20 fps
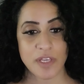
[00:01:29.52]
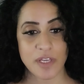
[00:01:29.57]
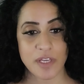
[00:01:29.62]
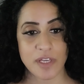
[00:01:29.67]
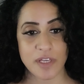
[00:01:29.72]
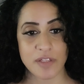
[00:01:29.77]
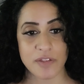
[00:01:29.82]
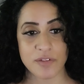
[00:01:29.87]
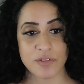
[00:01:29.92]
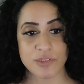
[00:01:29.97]

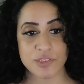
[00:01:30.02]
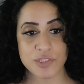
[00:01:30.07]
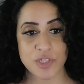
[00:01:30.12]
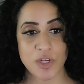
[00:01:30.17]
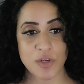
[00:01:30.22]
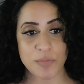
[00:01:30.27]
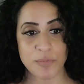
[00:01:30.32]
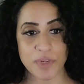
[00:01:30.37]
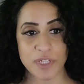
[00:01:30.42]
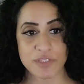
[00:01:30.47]
And there's
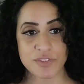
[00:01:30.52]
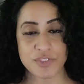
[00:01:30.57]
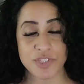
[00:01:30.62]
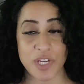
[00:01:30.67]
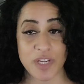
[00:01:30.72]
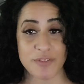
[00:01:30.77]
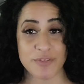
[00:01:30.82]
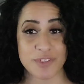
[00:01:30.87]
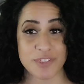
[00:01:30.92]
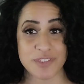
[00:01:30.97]
not much
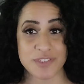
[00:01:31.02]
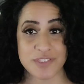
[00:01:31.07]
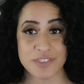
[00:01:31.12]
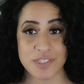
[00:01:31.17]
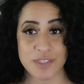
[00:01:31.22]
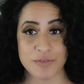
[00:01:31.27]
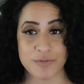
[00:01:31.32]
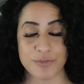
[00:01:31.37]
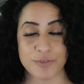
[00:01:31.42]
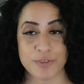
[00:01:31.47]
evidence,
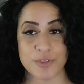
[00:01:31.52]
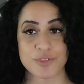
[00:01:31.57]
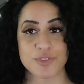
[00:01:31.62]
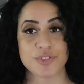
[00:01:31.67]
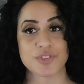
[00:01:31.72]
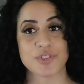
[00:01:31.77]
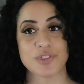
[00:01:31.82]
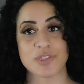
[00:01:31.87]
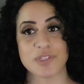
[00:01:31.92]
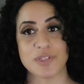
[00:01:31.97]

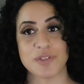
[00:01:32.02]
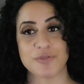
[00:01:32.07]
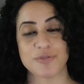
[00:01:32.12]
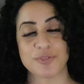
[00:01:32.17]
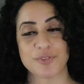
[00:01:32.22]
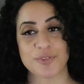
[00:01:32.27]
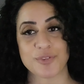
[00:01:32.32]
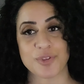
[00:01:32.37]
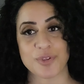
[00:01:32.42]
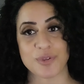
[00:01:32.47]
unfortunately,
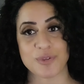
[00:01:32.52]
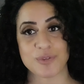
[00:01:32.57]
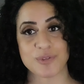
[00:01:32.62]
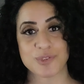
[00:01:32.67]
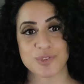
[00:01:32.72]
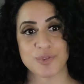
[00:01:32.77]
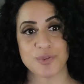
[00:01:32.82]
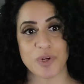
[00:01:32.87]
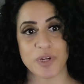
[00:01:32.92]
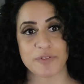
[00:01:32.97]
for
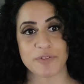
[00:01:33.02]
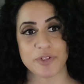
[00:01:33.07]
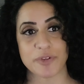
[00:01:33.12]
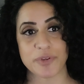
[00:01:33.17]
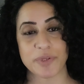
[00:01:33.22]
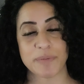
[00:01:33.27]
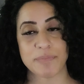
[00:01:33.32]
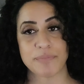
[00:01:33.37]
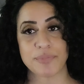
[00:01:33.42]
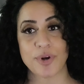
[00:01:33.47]
those who are
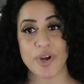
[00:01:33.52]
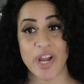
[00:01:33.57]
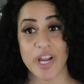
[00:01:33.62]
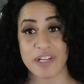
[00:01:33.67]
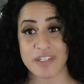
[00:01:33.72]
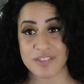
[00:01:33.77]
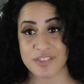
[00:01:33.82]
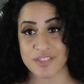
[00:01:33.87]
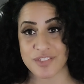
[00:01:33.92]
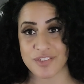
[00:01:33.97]
very
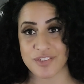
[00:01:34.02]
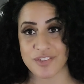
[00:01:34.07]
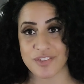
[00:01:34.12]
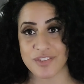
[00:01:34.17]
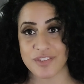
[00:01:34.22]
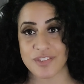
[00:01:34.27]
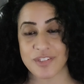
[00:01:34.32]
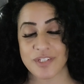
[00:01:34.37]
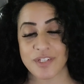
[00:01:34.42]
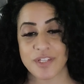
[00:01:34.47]

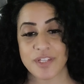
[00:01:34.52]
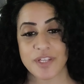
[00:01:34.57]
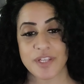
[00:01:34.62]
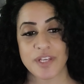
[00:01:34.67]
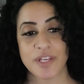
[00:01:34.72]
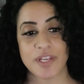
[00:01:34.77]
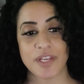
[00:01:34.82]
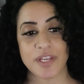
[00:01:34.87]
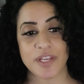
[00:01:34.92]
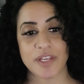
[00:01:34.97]
practical
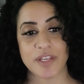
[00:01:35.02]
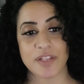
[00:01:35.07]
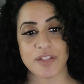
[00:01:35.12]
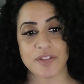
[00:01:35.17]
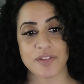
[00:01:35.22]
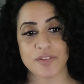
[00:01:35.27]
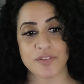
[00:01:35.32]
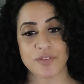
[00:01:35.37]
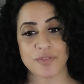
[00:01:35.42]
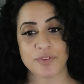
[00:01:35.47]

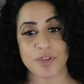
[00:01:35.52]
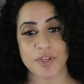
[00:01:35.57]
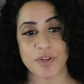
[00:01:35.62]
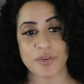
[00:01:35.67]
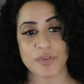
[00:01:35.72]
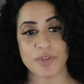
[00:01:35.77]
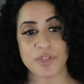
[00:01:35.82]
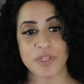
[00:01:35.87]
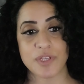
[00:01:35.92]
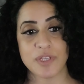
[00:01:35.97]
and
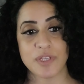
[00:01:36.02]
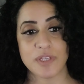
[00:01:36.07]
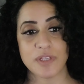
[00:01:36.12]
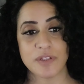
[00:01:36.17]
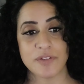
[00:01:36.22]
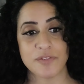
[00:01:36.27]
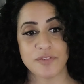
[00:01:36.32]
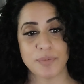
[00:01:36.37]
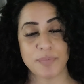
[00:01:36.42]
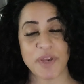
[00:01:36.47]

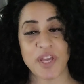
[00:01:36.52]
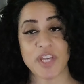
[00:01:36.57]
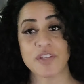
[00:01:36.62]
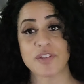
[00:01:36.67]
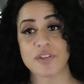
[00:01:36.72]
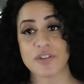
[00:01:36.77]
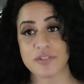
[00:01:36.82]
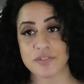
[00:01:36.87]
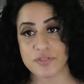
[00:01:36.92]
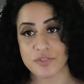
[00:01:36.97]
very
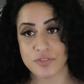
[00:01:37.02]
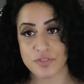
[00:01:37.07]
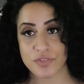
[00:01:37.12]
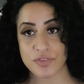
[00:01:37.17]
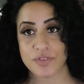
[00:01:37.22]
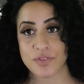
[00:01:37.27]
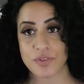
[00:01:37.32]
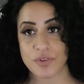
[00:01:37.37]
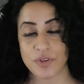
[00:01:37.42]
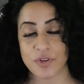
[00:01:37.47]

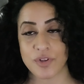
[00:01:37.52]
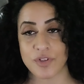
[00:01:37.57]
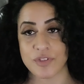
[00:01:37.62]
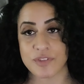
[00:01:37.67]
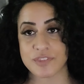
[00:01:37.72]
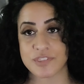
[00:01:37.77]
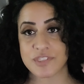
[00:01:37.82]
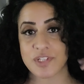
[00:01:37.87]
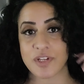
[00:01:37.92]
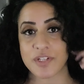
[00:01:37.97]
dependent
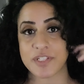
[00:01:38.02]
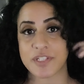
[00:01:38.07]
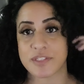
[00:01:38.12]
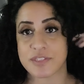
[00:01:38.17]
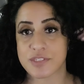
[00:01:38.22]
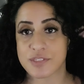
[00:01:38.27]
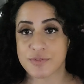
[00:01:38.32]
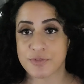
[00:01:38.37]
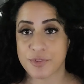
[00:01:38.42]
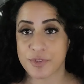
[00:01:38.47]
on
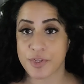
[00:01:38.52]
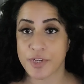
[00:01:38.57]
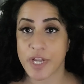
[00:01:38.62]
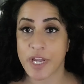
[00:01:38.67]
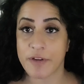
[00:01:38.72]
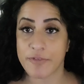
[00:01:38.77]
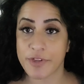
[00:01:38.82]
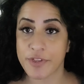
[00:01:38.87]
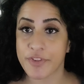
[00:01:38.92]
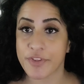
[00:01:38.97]
science for
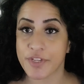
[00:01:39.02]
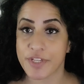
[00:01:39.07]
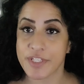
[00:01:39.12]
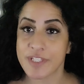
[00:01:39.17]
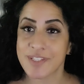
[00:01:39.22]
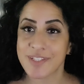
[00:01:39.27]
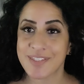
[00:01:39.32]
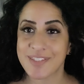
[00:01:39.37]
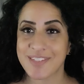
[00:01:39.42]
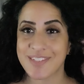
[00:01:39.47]
everything